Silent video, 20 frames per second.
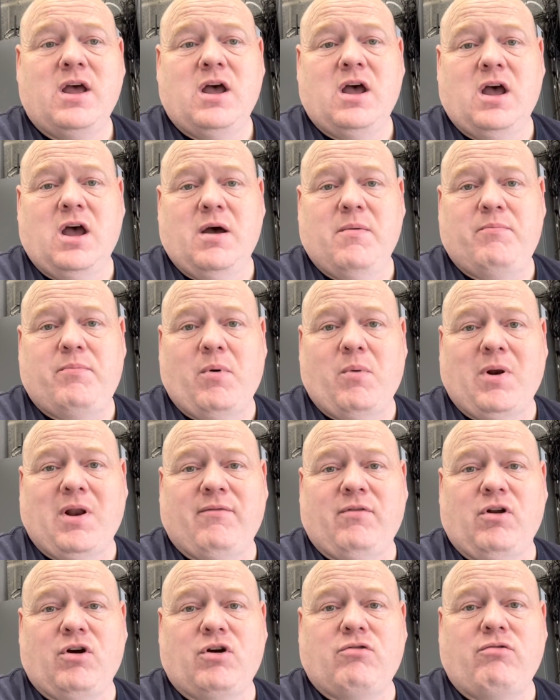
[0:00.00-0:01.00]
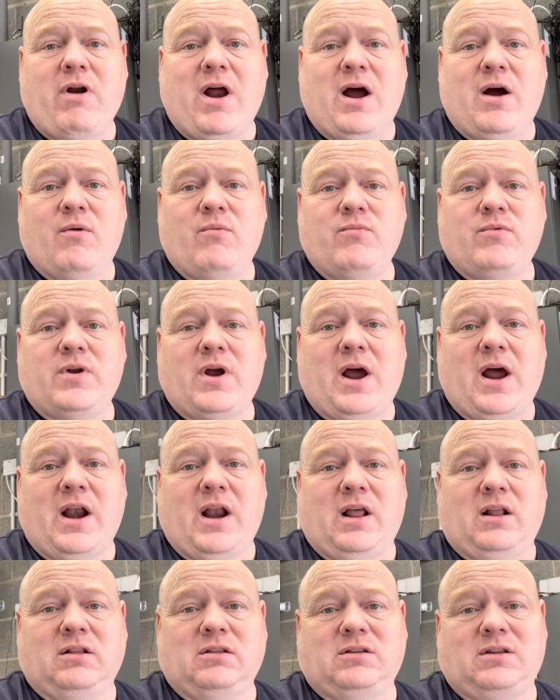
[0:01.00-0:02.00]
but we'll have a look around and
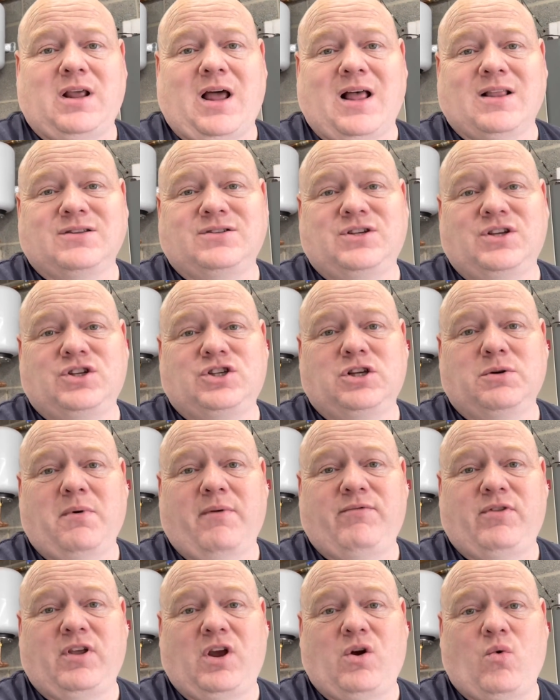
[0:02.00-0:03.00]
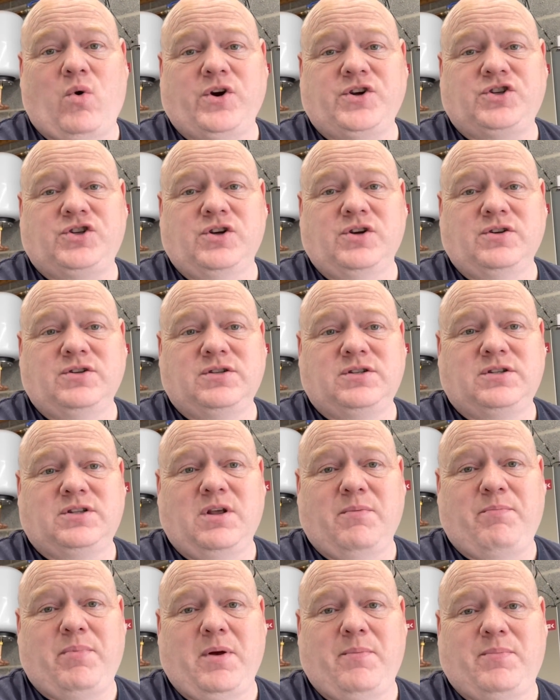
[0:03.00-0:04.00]
I'll answer some of the questions
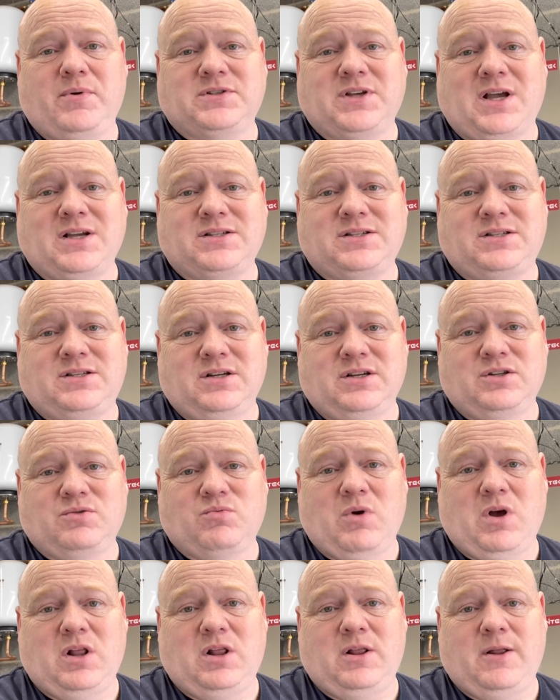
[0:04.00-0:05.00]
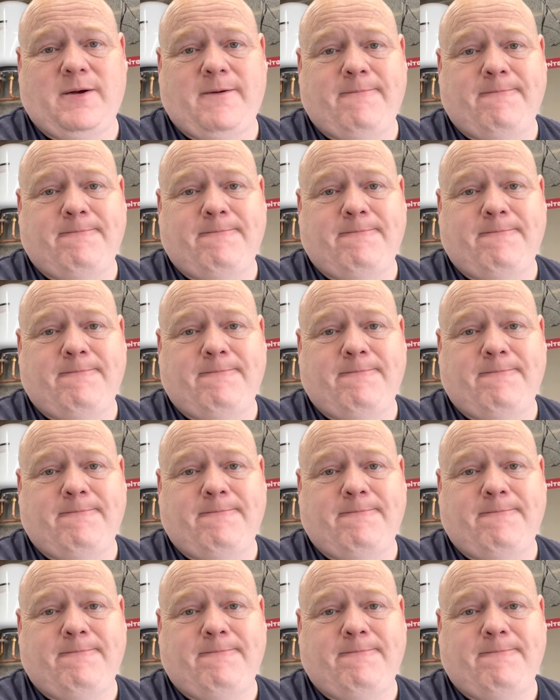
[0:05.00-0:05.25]
that people's asked as well.